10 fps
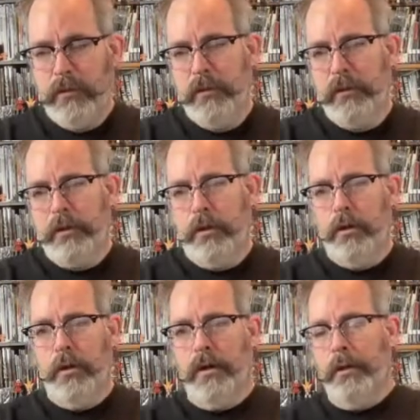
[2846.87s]
You
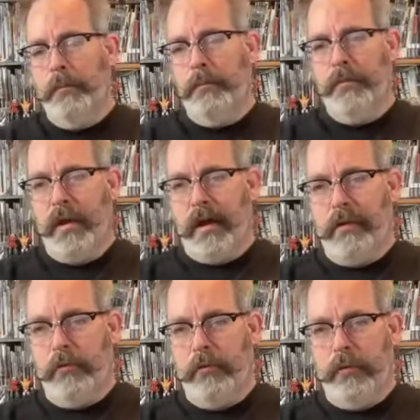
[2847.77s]
know,
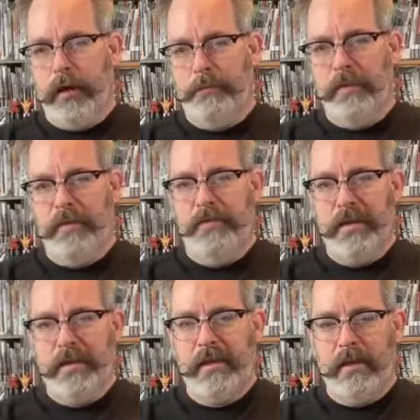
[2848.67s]
I've been
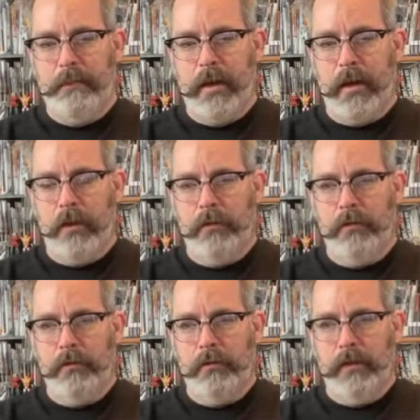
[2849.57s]
thinking about
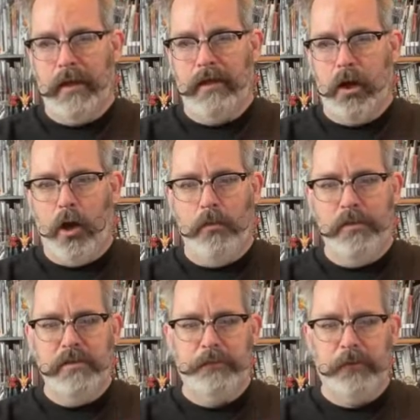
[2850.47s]
like all the
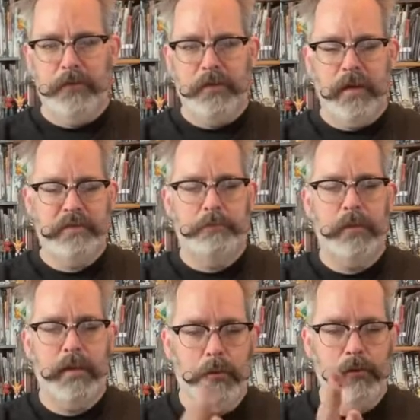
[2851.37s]
different things I've
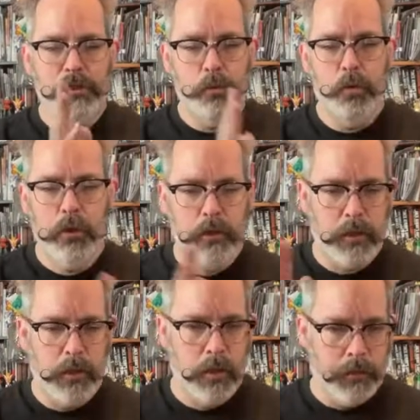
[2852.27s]
been able to work
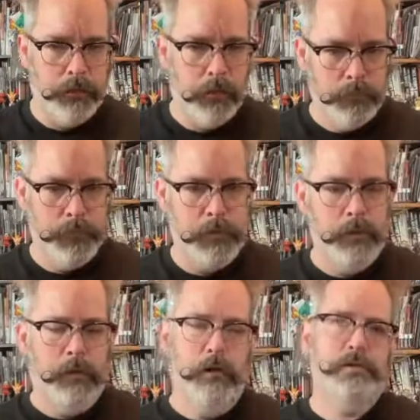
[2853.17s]
on over the
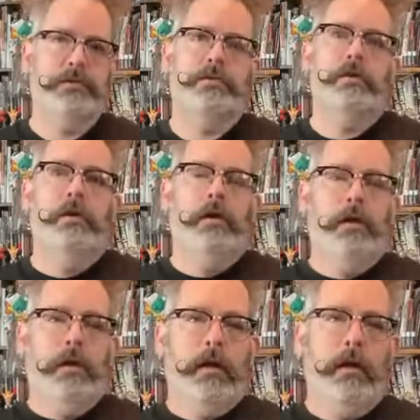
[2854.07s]
years.
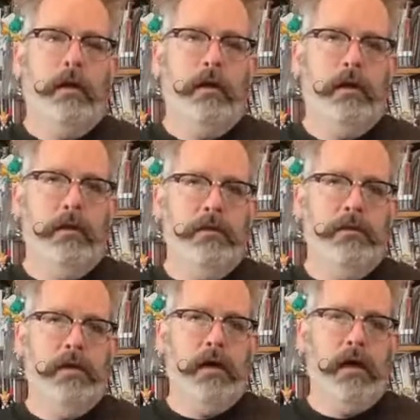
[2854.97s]

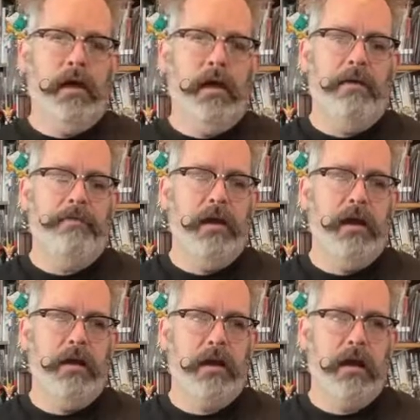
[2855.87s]
And I have
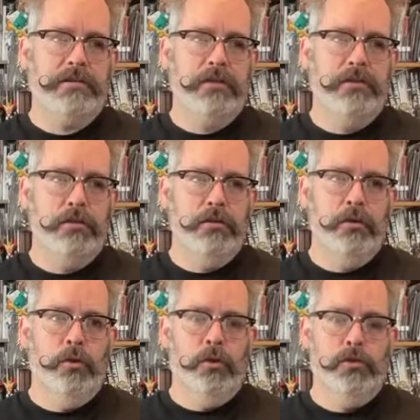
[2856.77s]
not got to
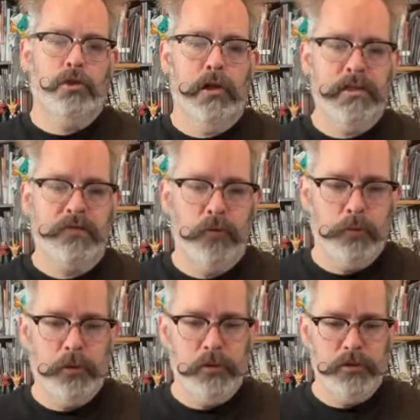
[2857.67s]
do
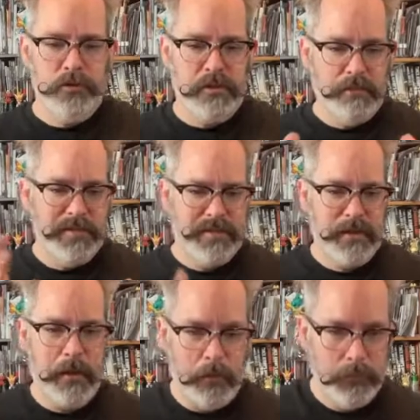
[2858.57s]
Transformers
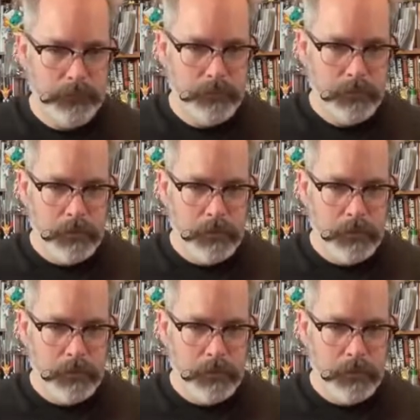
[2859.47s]
themselves.